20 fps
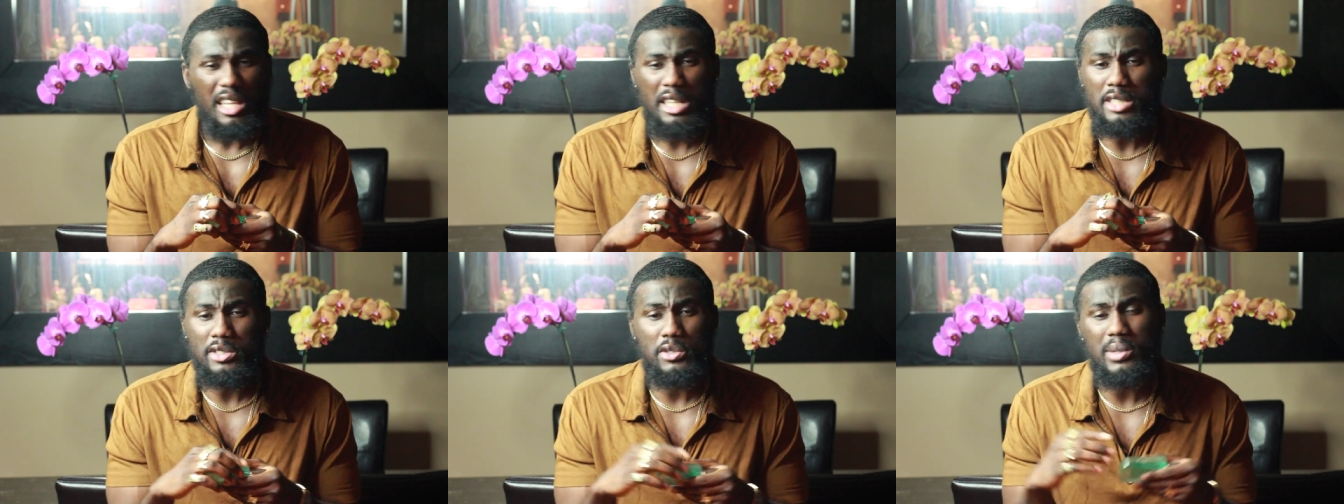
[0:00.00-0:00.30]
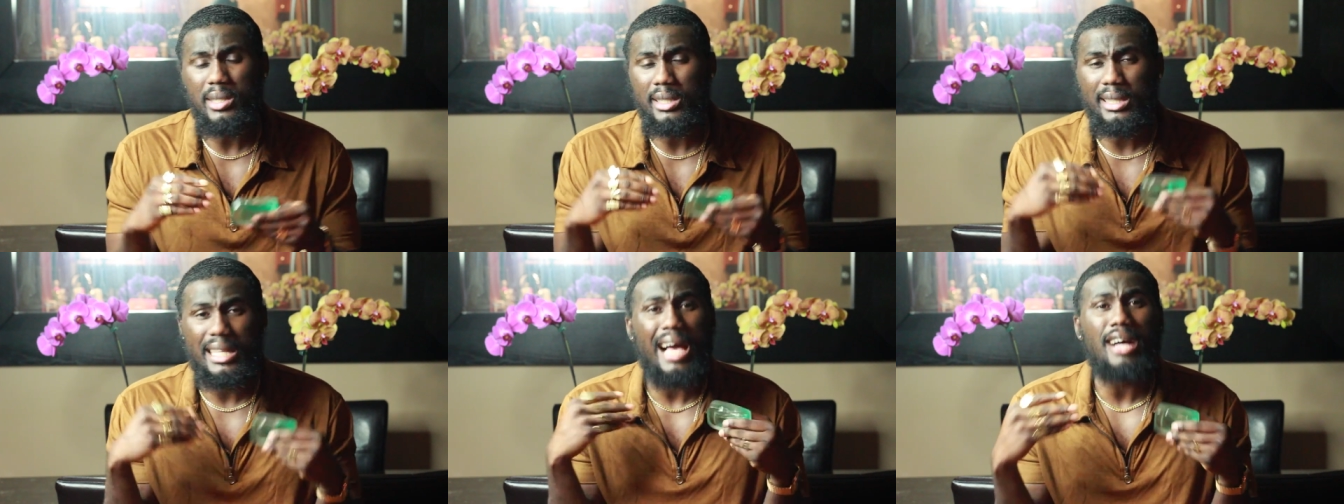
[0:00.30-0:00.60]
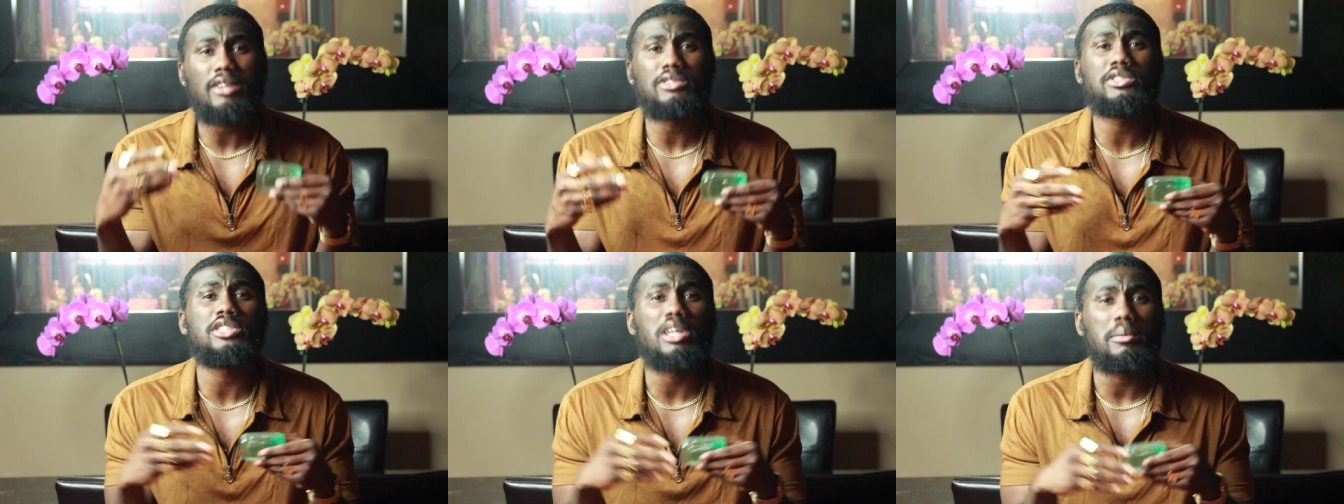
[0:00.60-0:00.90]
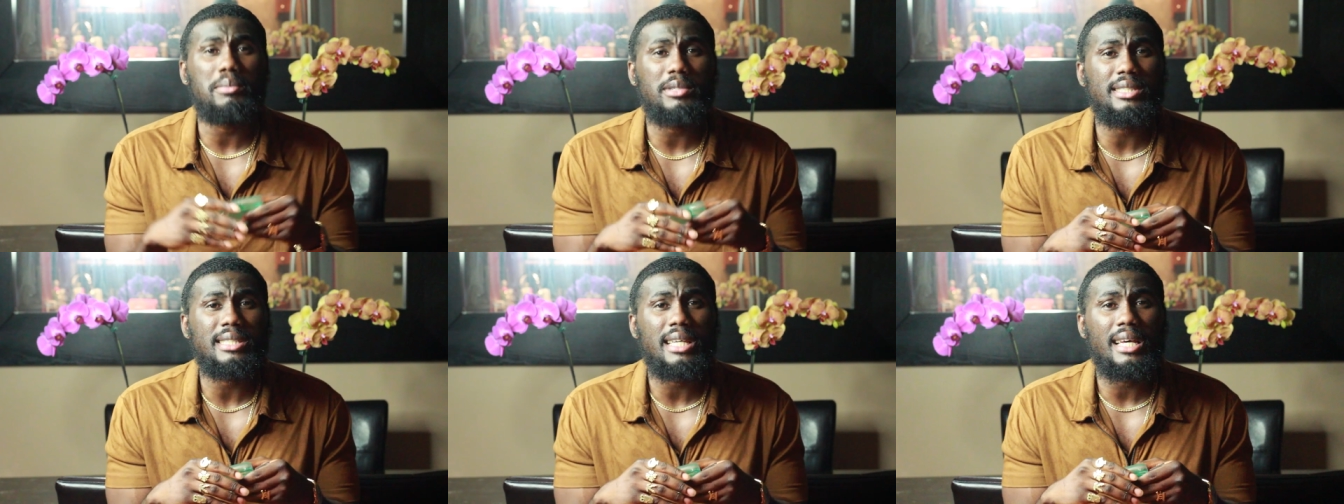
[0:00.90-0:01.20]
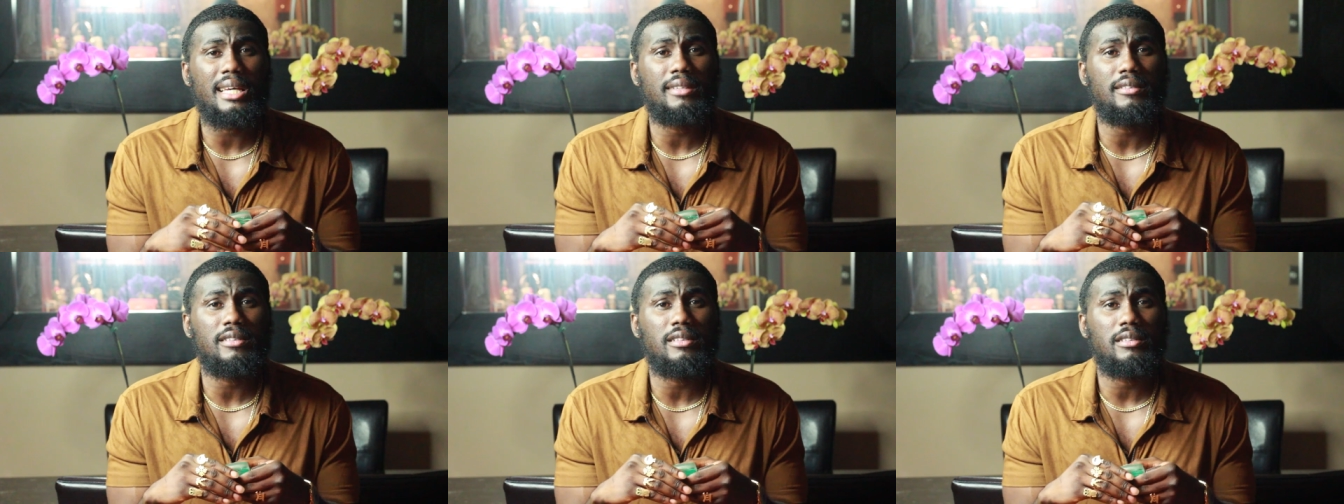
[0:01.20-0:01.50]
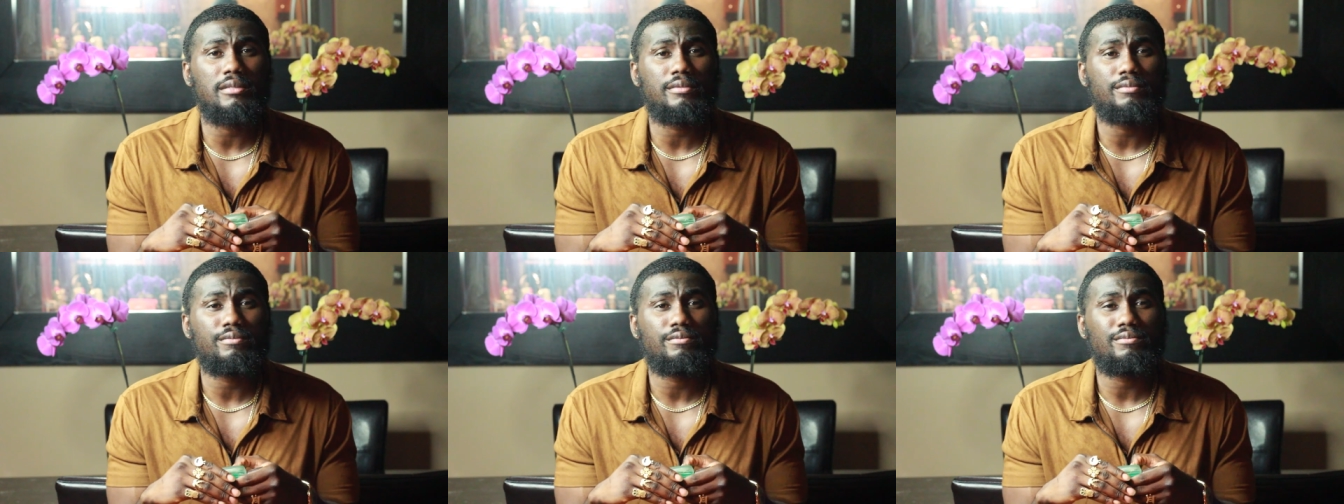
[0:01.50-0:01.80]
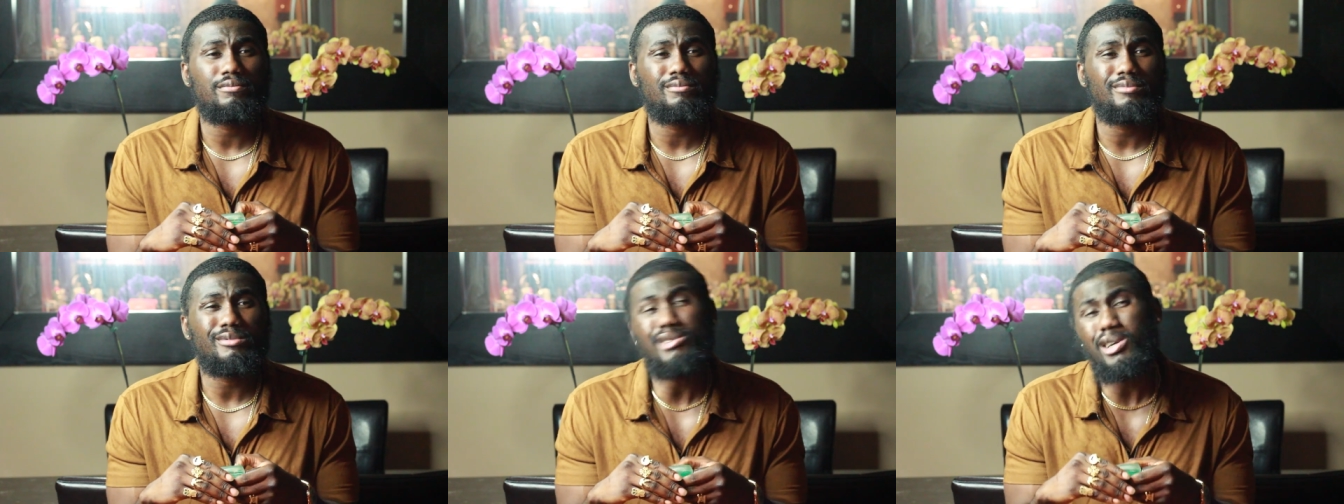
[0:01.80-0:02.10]
it's not loud summer scent.
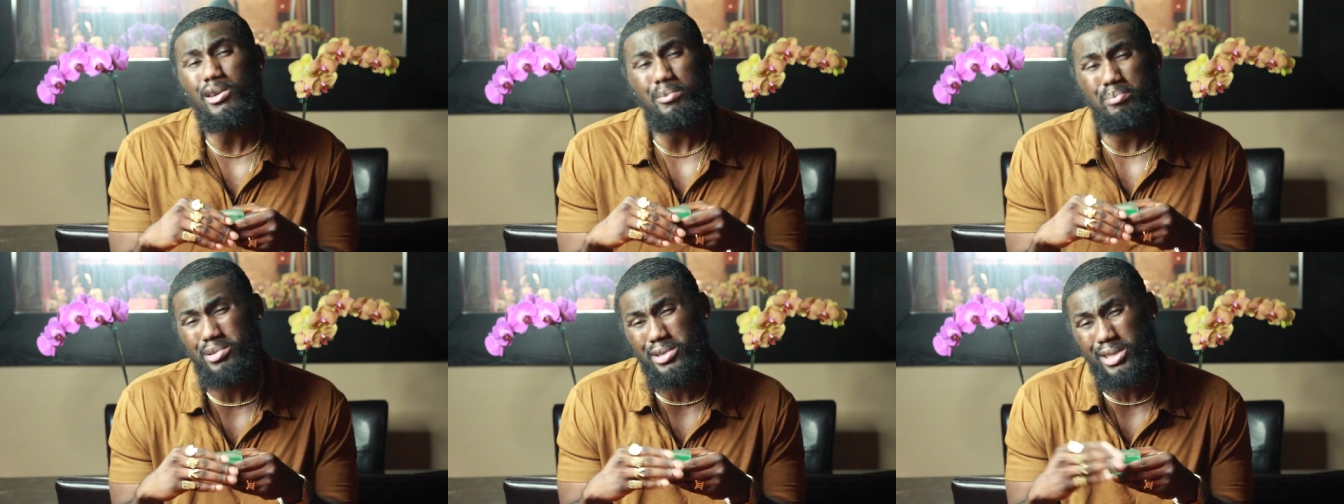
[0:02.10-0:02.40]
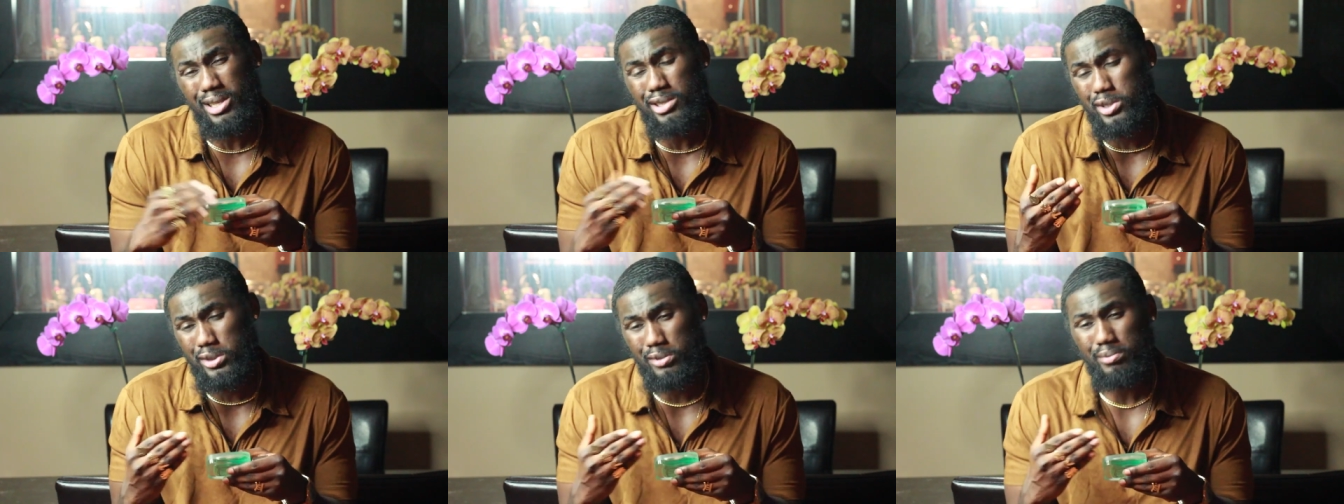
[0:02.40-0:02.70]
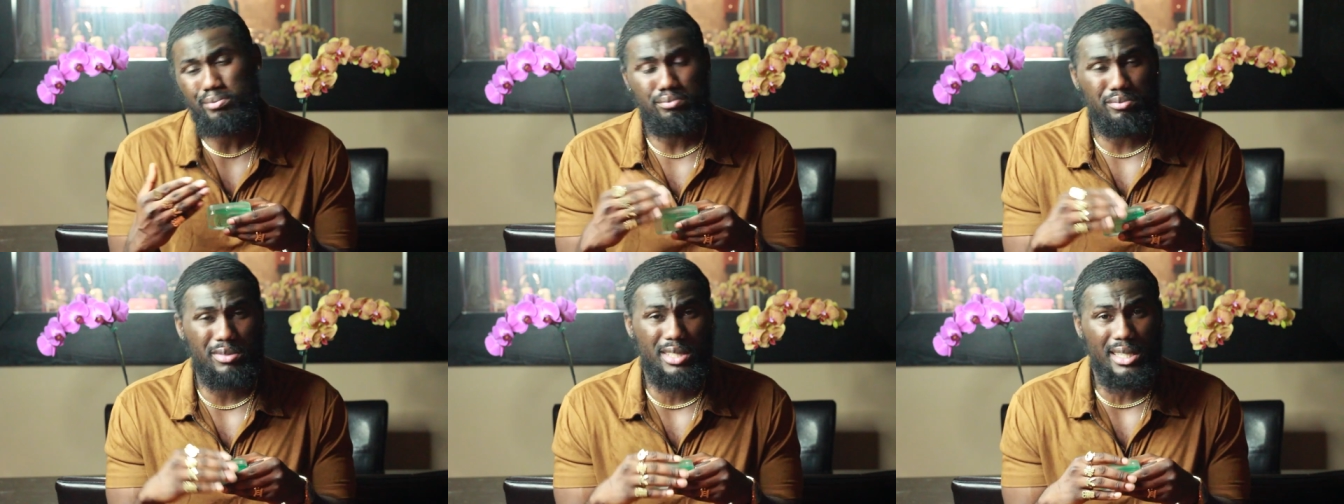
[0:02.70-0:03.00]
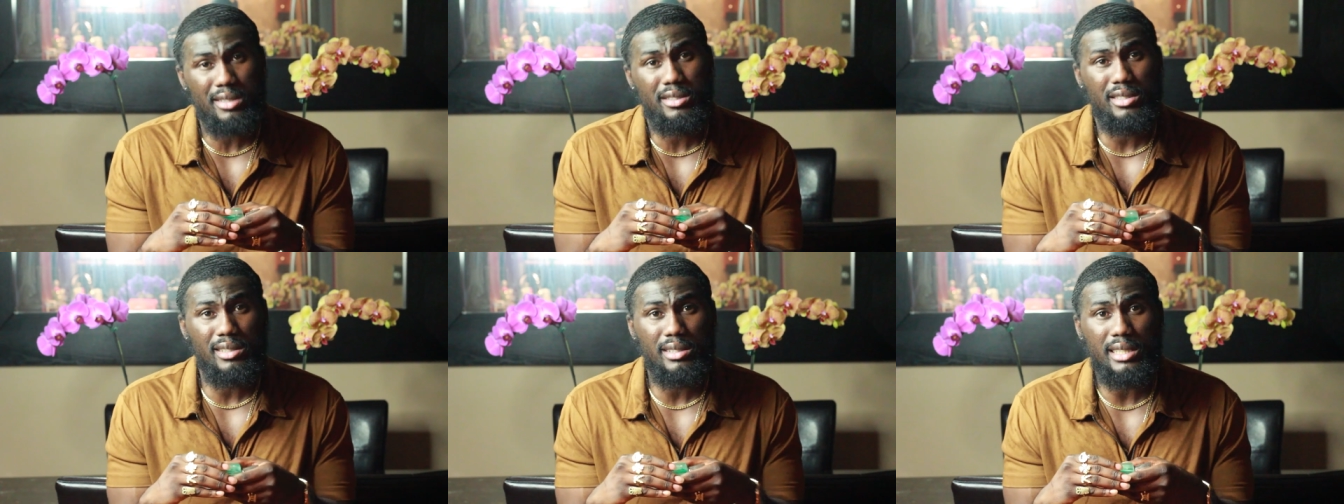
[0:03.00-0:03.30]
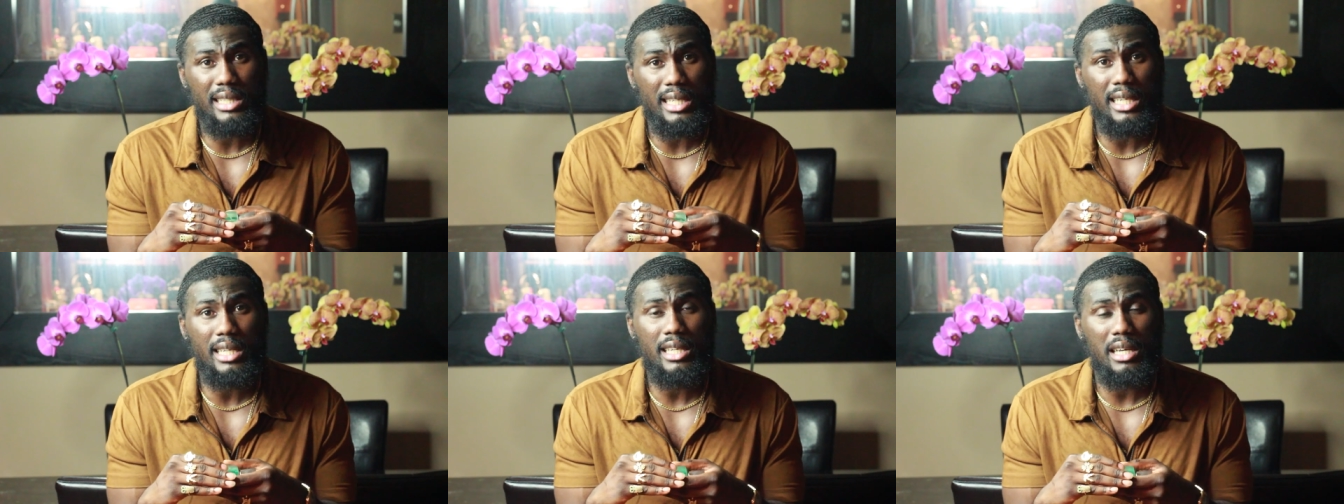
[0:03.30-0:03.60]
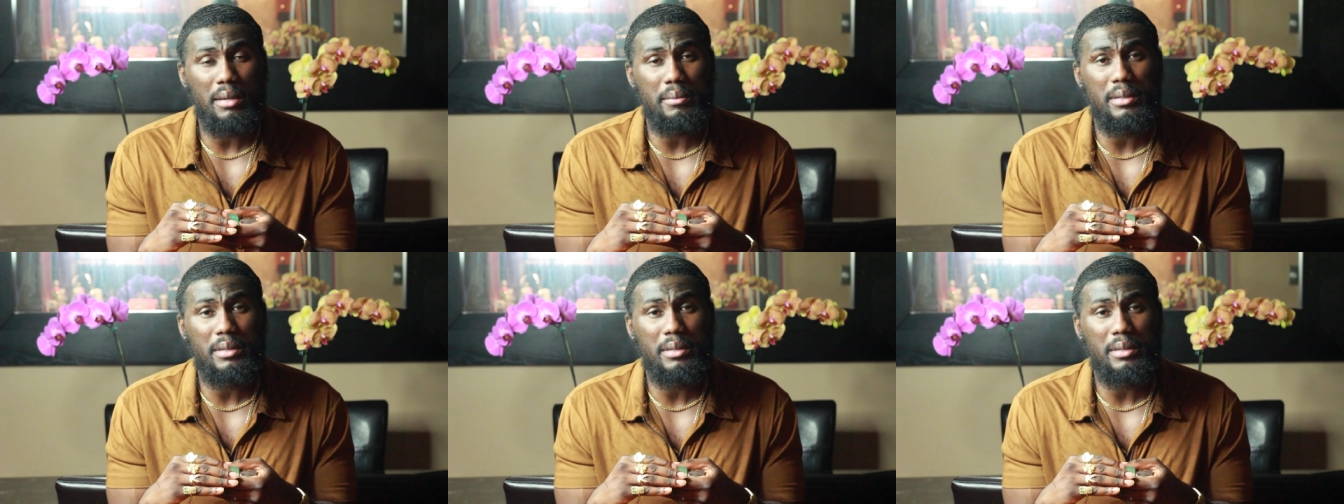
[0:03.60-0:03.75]
Well, projects decently.